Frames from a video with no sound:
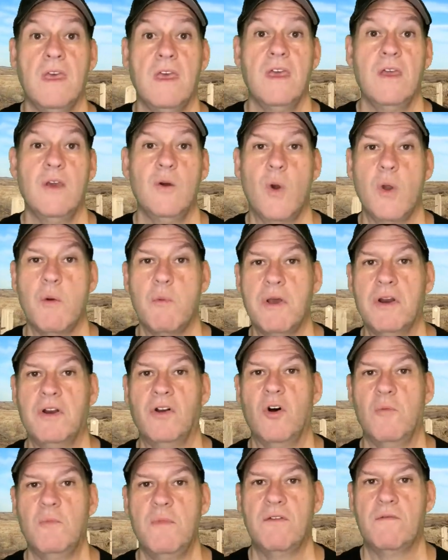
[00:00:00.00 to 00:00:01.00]
We went a
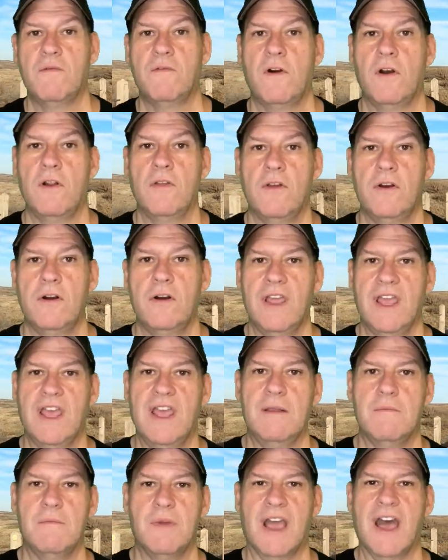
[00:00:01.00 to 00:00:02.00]
little bit further
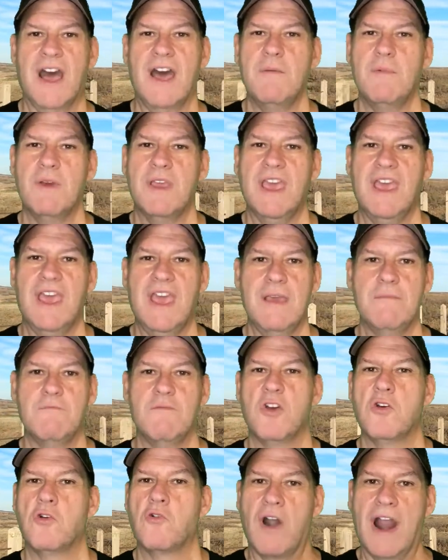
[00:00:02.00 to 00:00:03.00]
and it kind of
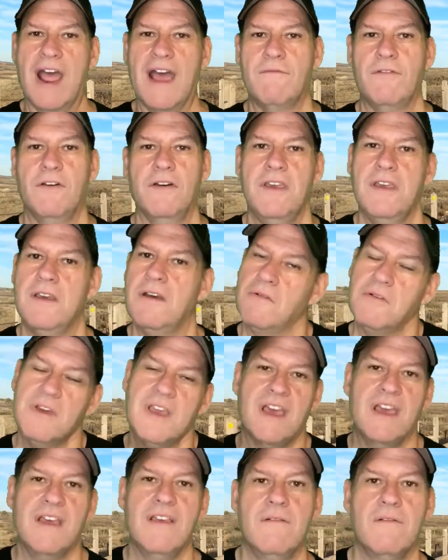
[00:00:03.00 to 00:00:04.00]
became gravelly.
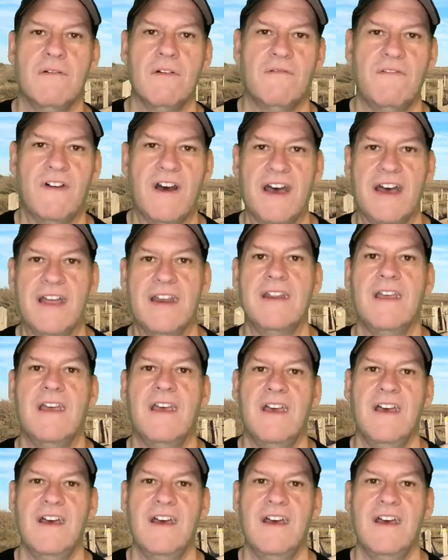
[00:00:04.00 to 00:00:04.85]
Okay, fine.